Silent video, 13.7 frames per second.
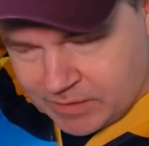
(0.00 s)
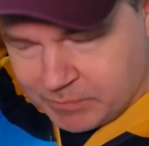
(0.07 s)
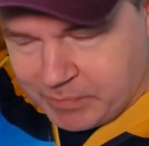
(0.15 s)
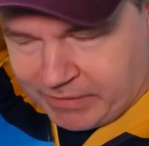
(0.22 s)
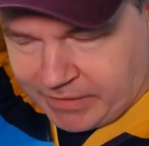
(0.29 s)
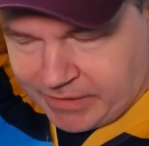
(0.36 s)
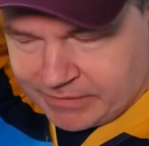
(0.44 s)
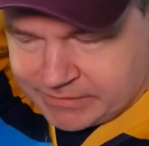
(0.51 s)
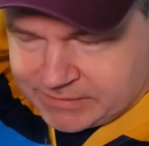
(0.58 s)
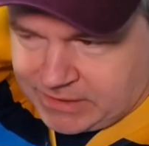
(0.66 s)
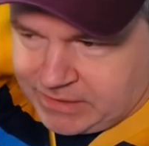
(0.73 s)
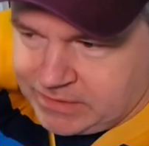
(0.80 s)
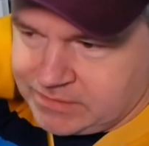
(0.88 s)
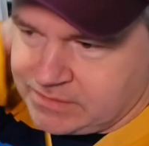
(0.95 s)
Barry Allen's
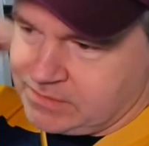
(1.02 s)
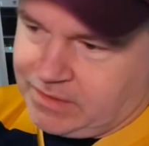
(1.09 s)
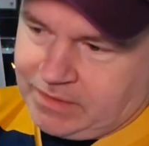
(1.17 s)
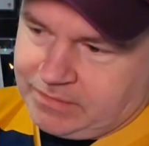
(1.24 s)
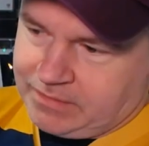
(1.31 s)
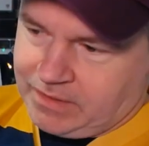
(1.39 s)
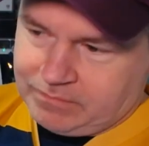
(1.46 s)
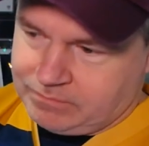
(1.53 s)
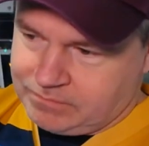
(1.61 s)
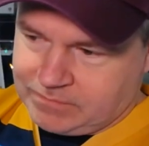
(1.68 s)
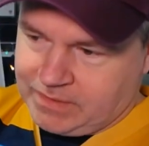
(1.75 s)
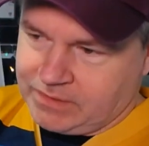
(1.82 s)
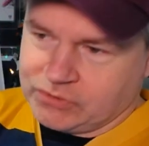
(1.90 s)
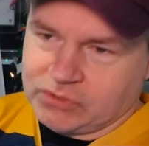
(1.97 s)
kids,
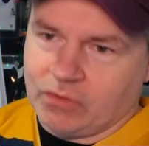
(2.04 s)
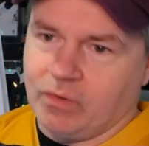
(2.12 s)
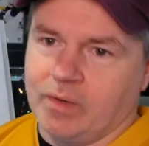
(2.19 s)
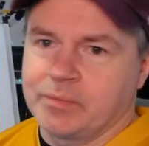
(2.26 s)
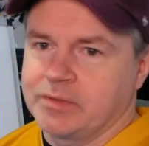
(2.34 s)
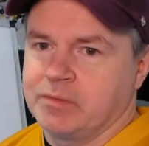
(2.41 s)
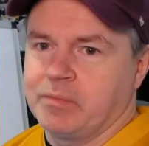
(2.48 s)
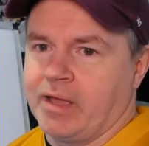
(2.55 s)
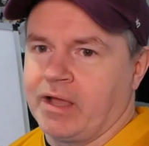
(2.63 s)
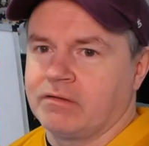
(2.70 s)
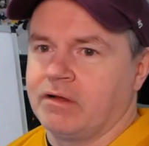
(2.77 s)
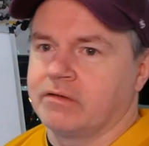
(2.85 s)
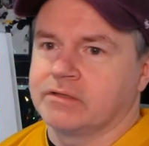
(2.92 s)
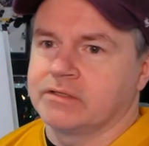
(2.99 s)
they show up in the
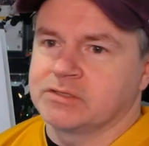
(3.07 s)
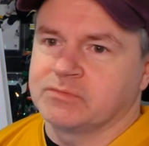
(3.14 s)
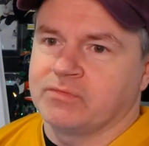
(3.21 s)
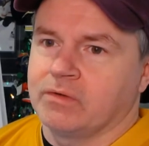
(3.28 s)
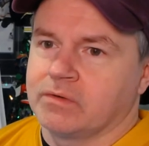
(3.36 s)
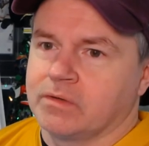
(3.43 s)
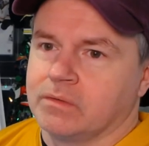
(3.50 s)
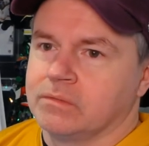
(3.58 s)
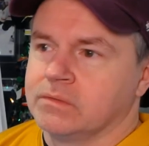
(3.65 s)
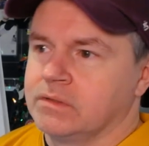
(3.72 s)
background of this photo.